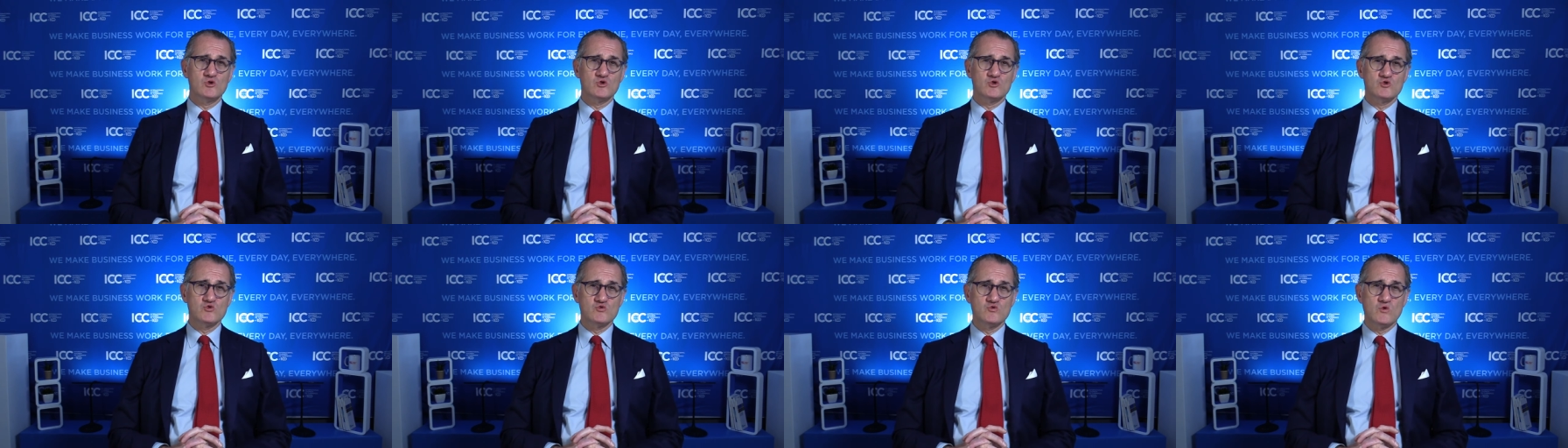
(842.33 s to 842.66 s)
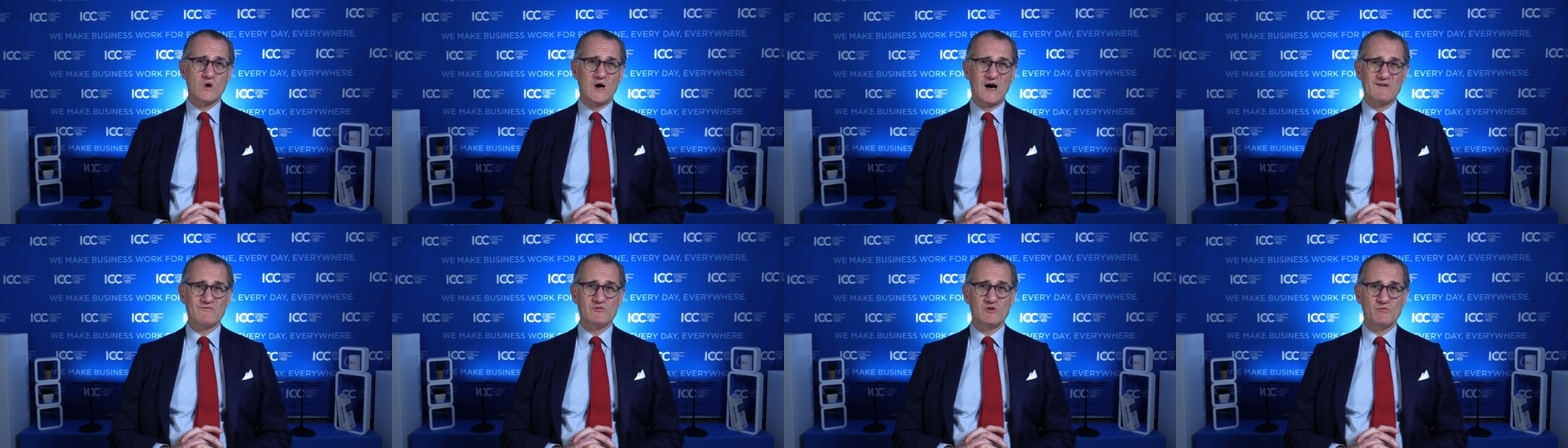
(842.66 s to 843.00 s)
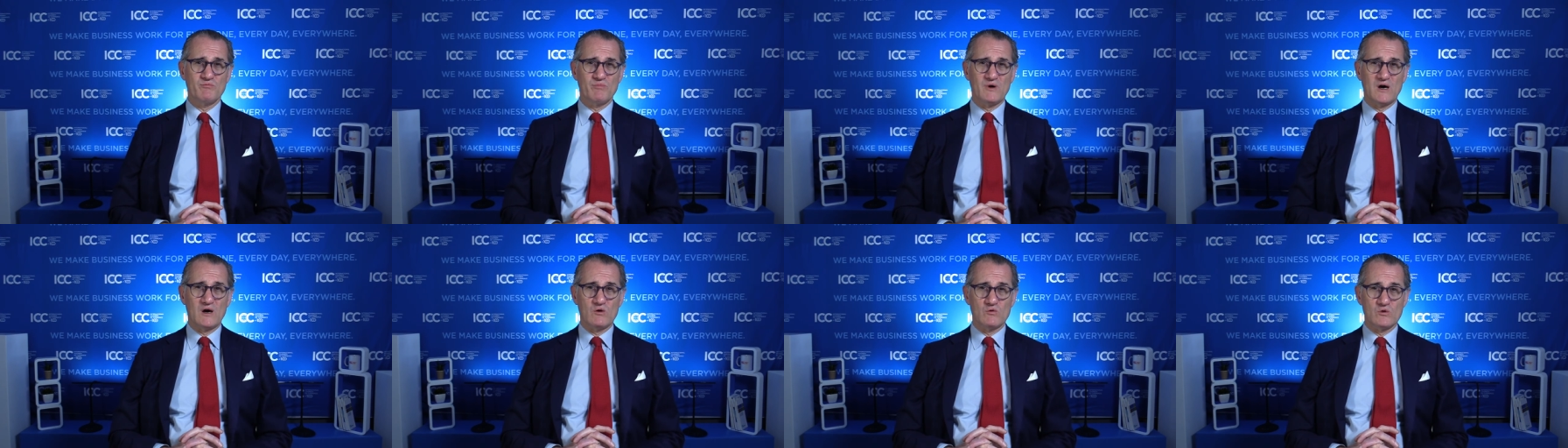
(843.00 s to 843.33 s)
do have the
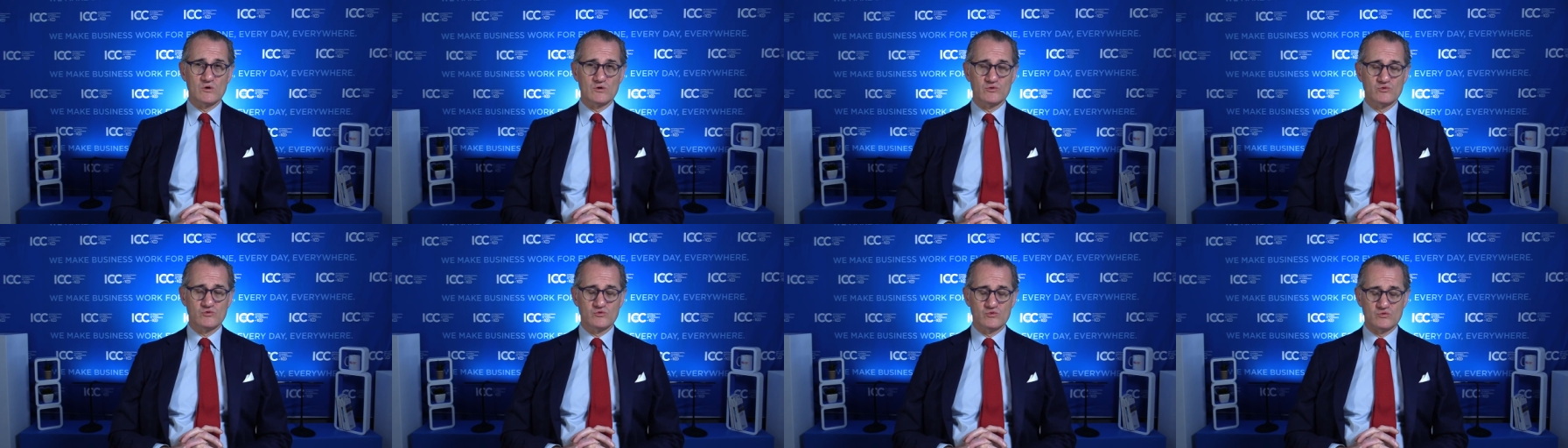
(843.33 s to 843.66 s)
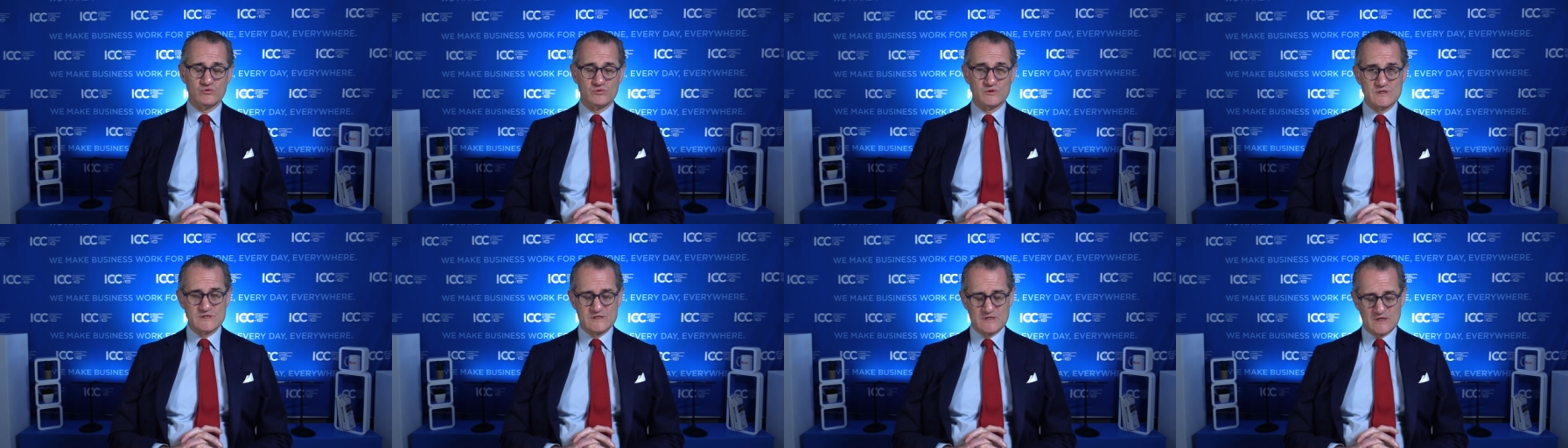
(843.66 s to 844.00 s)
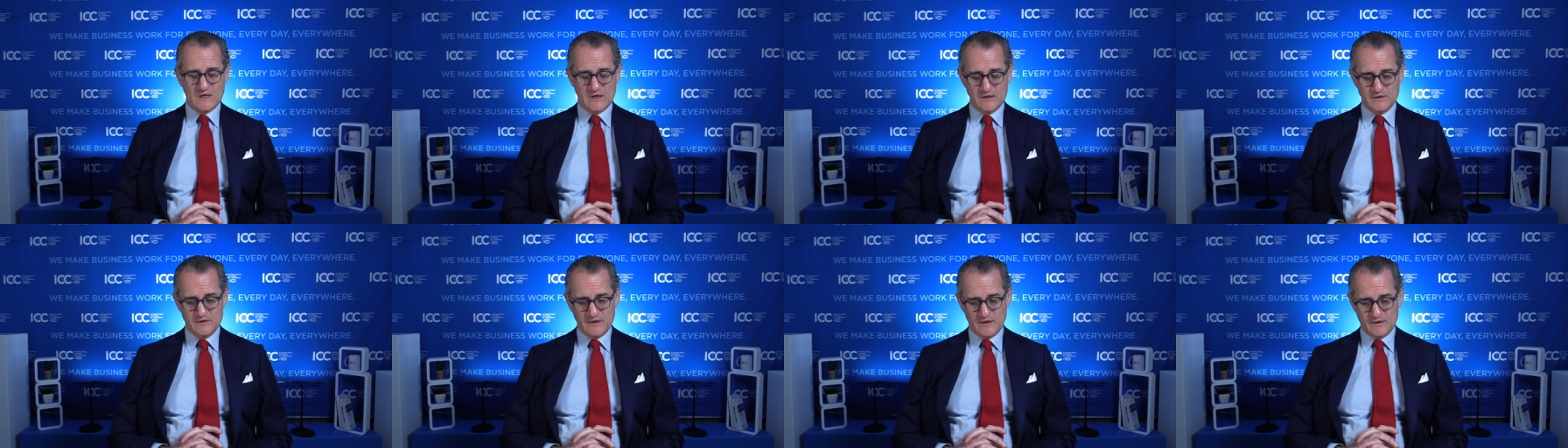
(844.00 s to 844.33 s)
power to
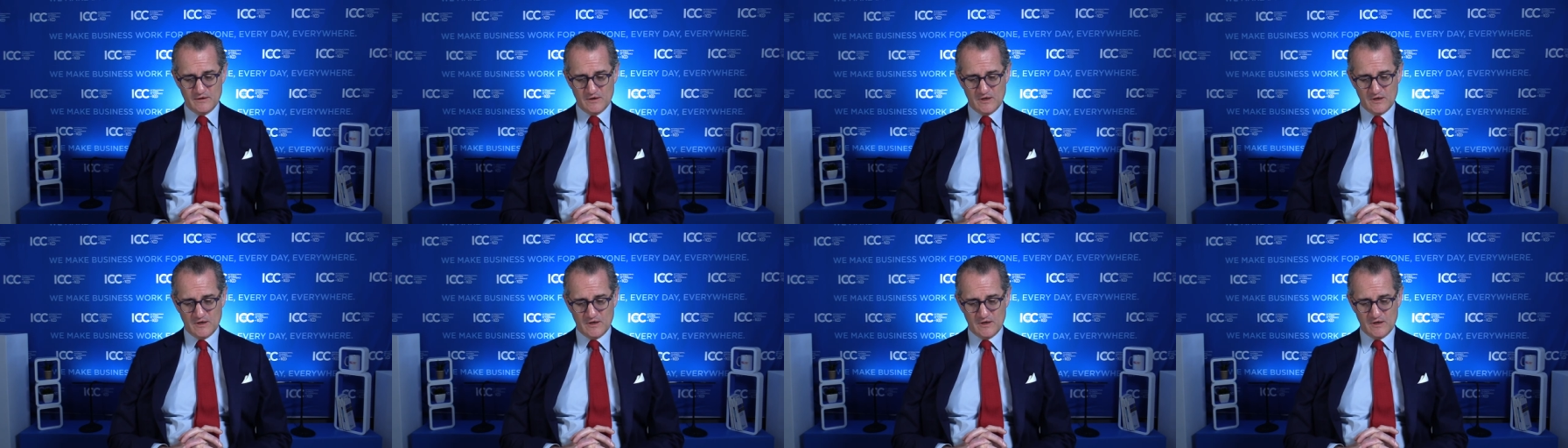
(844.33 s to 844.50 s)
decide that